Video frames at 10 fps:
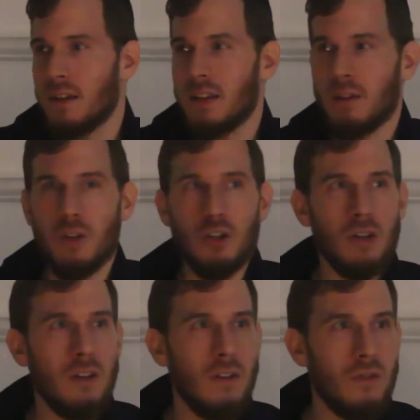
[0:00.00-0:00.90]
that we
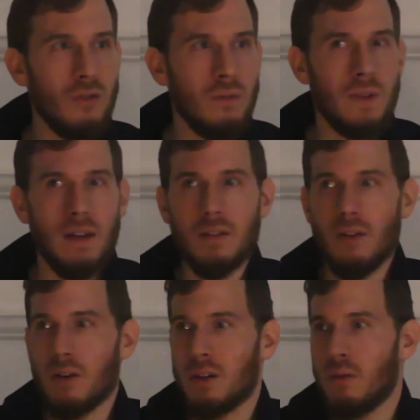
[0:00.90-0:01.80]
shouldn't assume that it's
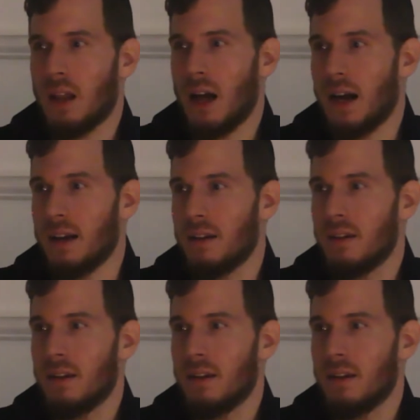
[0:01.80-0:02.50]
going to align